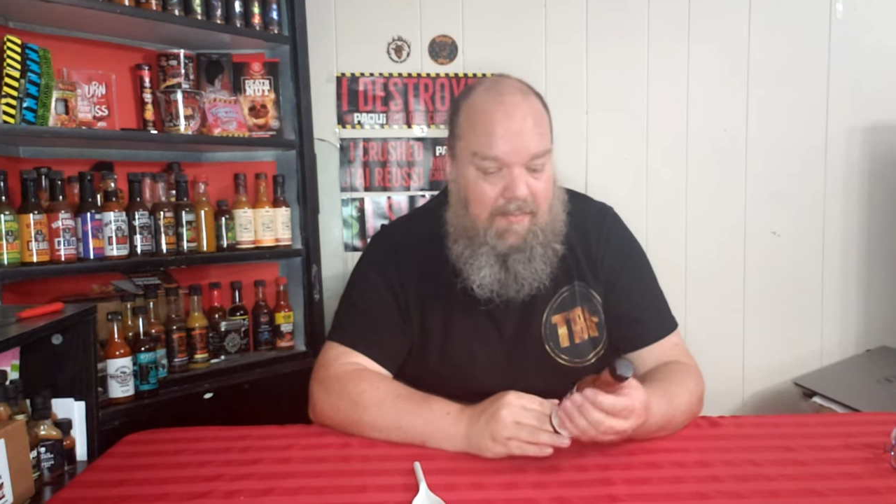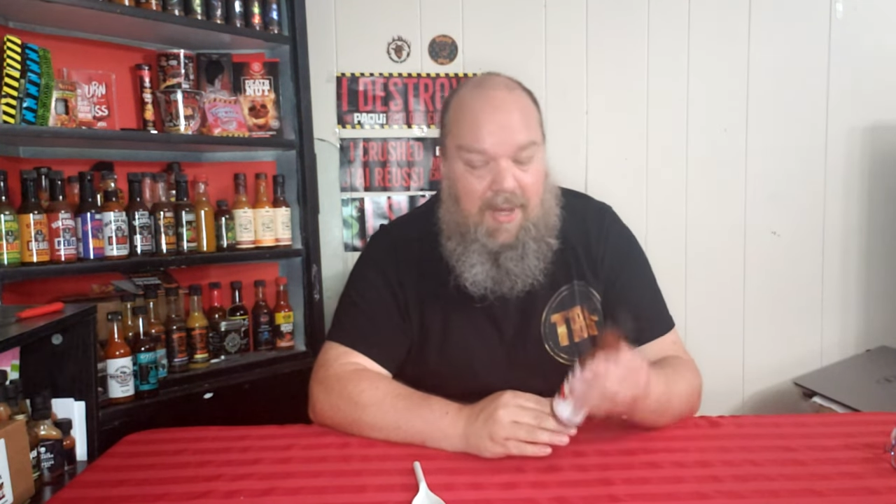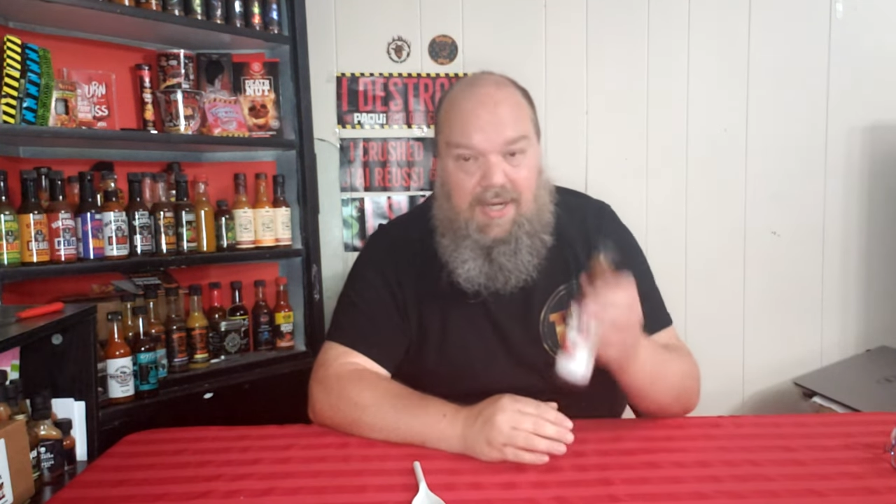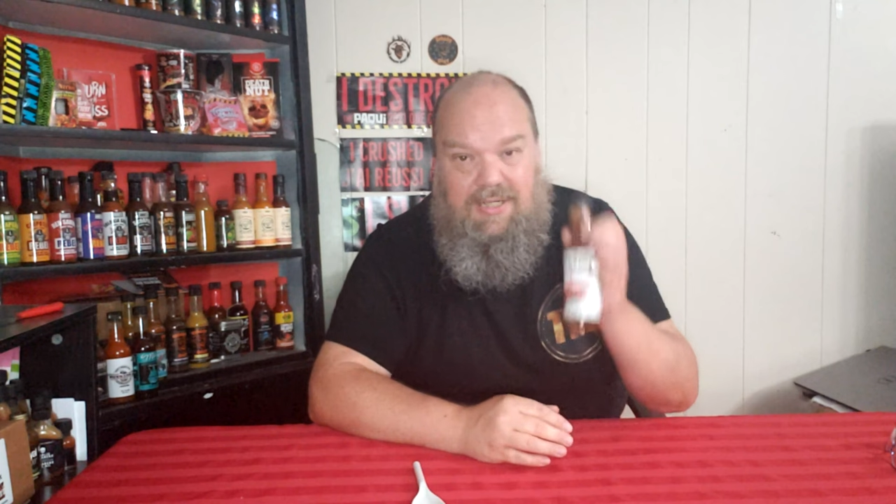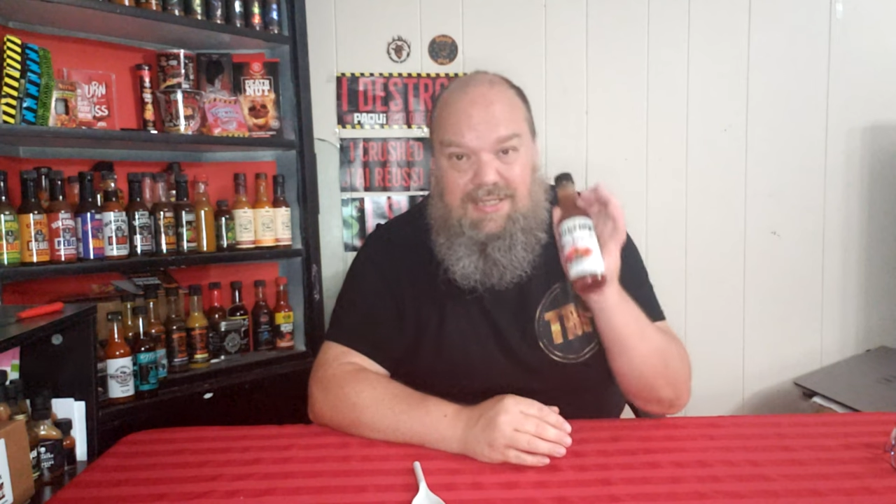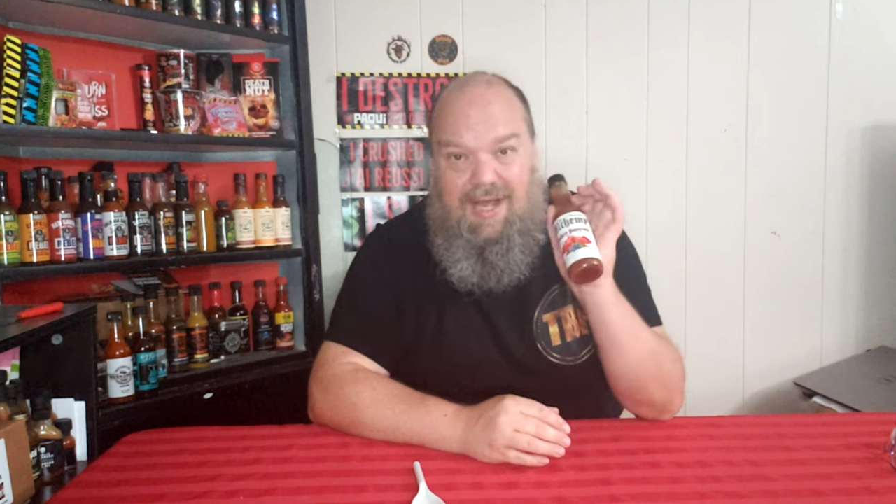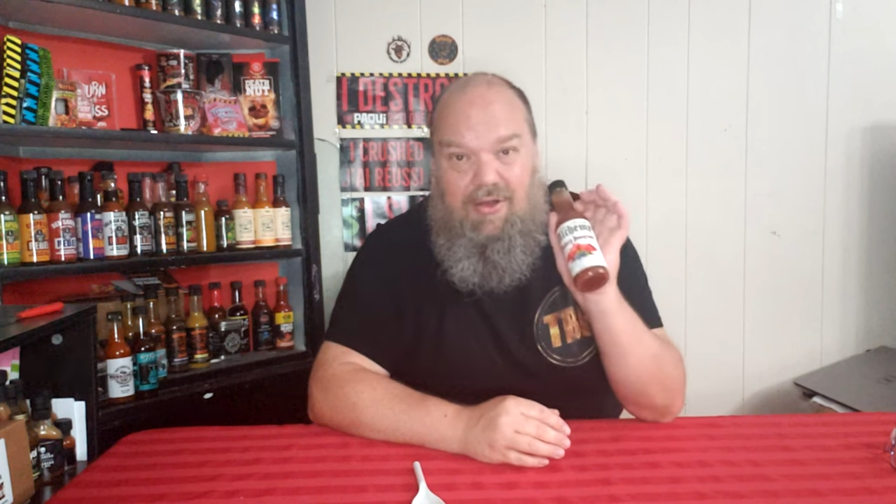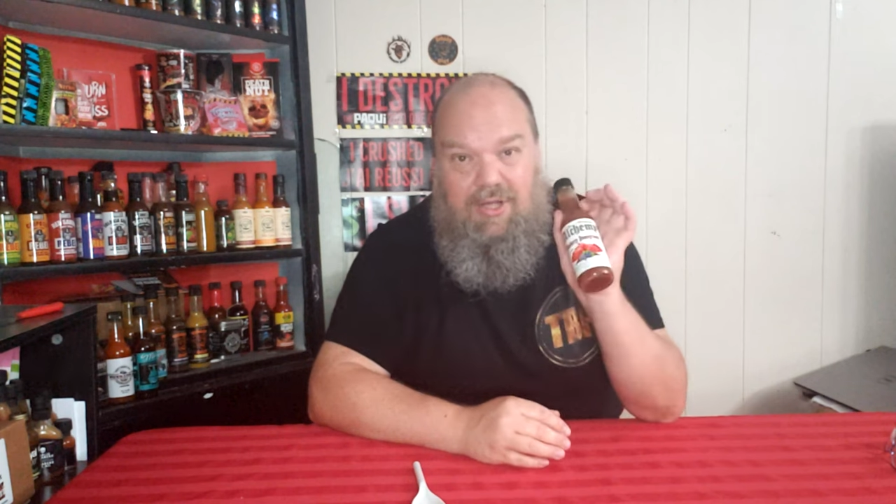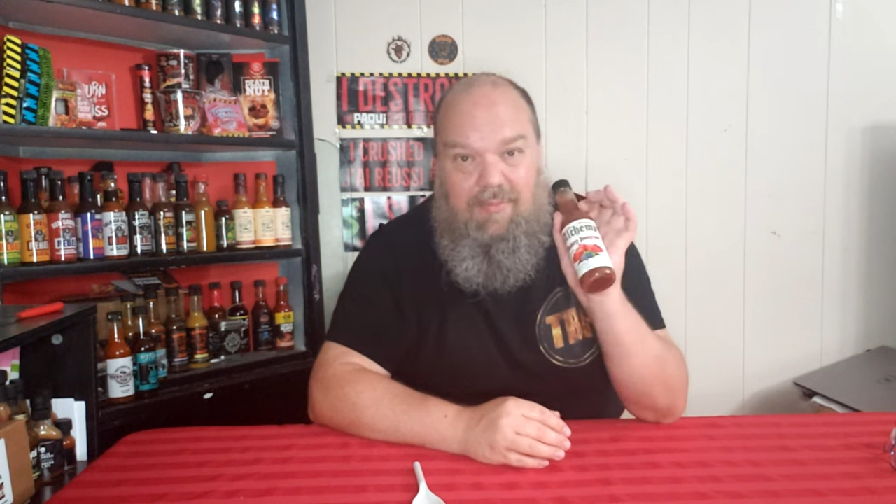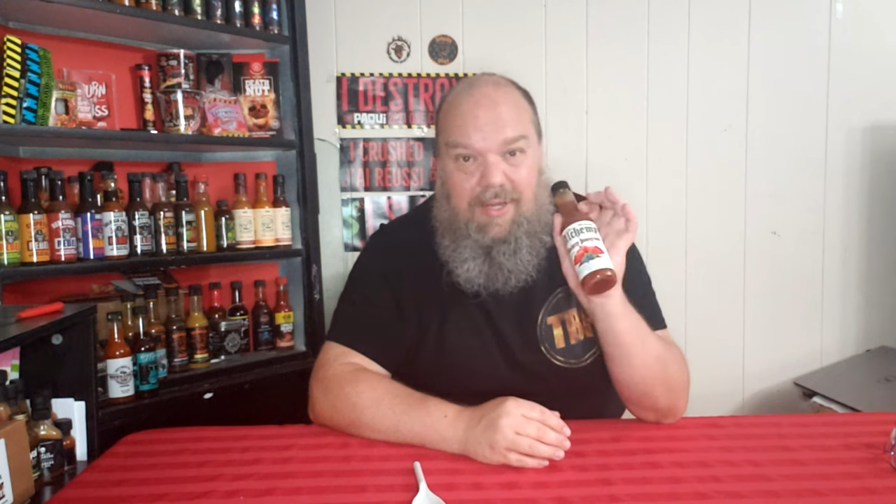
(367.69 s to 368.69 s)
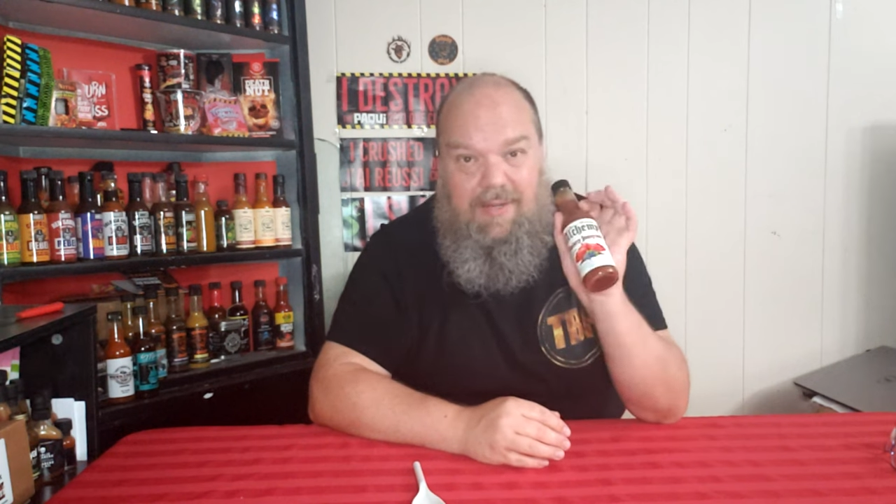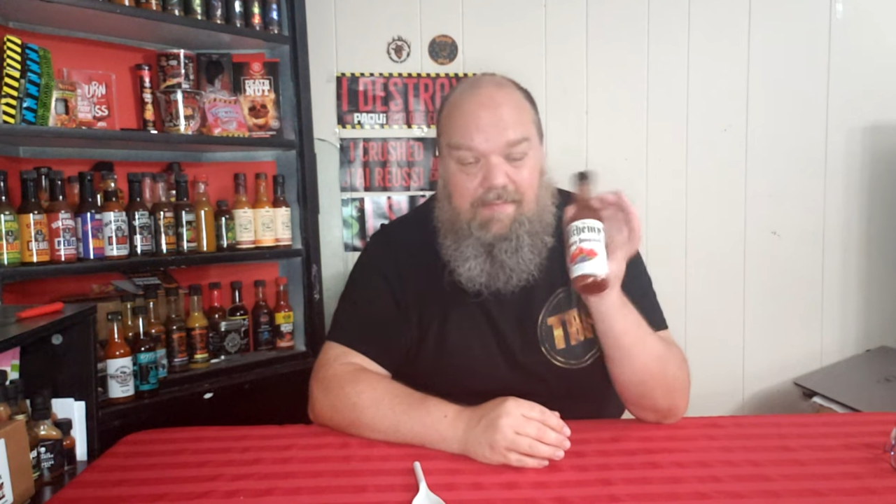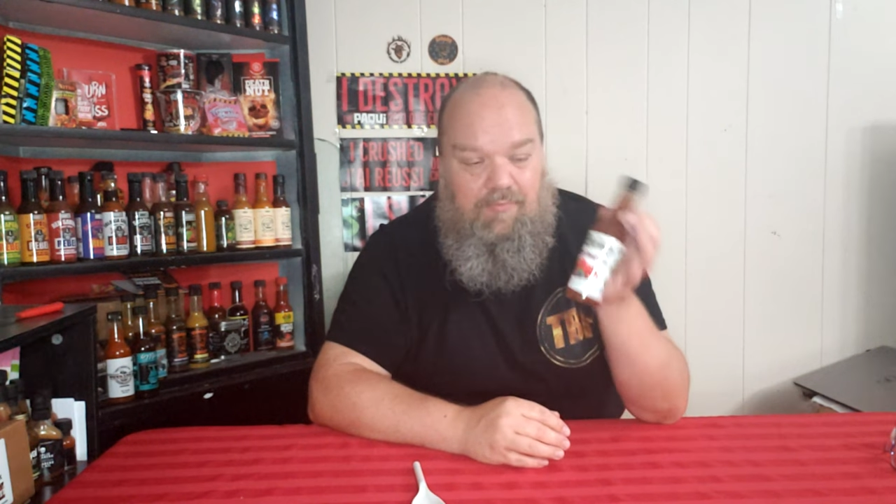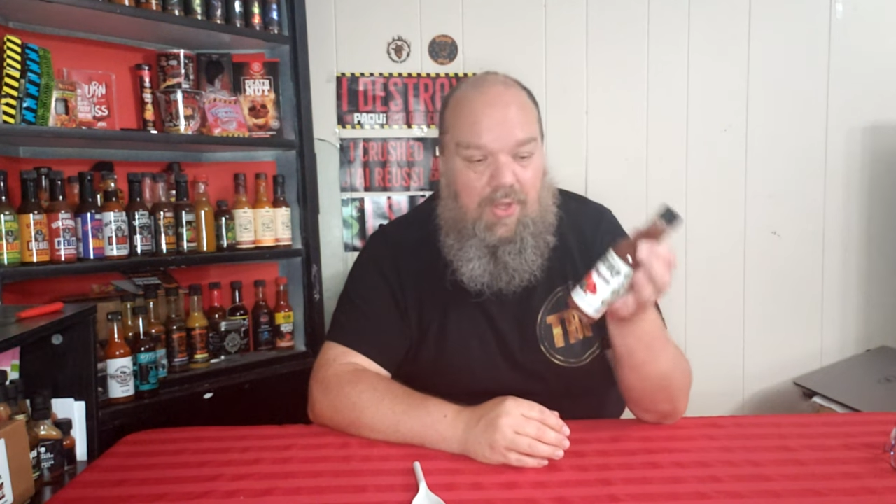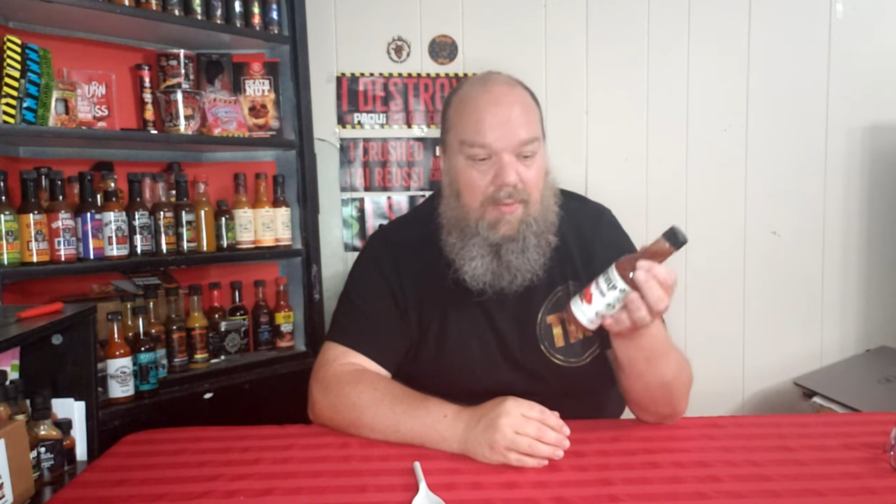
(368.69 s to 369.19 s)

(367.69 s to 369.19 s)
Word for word: Botanist Alchemy